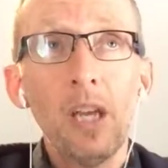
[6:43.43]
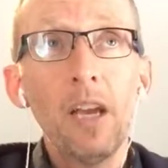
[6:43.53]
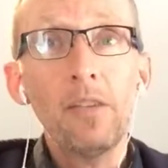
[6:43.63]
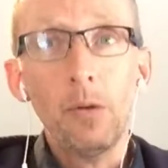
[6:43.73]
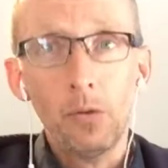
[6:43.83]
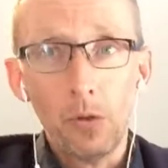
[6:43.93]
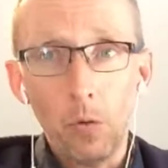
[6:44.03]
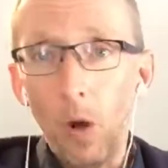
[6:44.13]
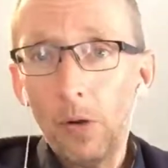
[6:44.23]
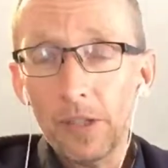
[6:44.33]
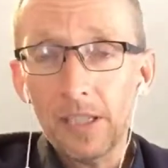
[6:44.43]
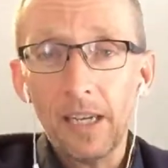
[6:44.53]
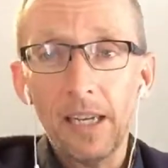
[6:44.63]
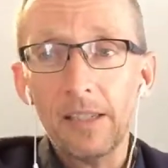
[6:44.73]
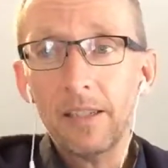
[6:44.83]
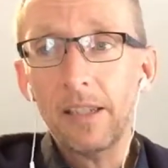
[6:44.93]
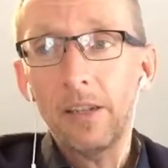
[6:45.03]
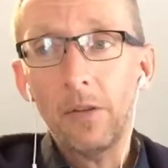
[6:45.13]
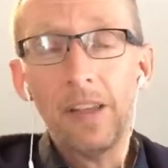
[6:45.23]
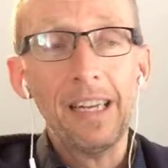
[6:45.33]
and those are quality sites
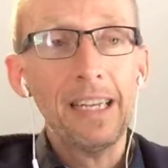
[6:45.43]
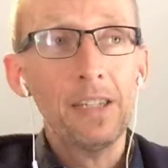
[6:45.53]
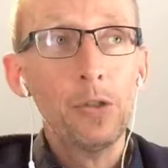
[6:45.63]
that link